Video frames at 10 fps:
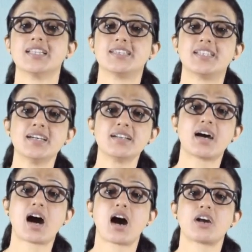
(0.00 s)
There
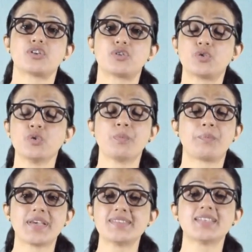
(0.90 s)
are two
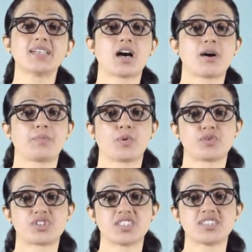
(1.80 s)
basic
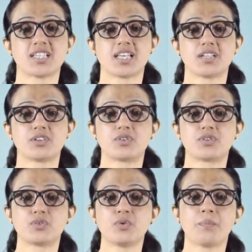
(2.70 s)
approaches
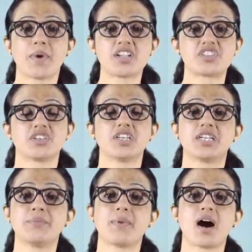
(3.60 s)
to measure
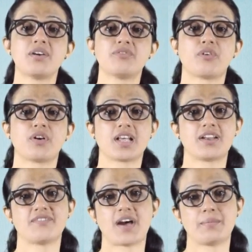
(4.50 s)
demand for
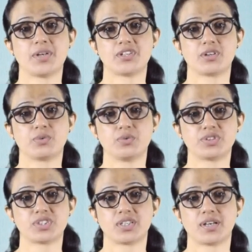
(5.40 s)
environmental
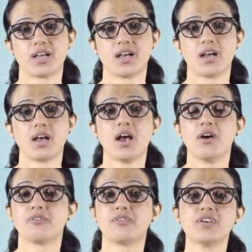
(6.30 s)
goods.
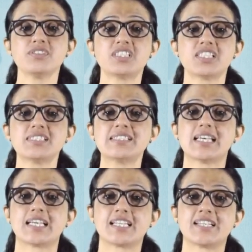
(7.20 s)
First is
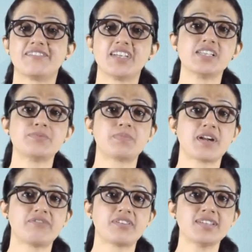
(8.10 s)
revealed
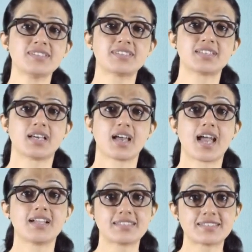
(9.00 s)
preference
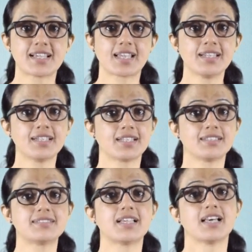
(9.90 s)
and second
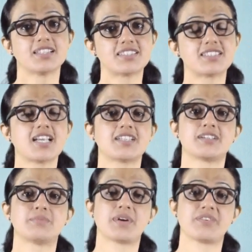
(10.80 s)
is
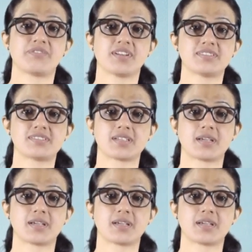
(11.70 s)
stated preference.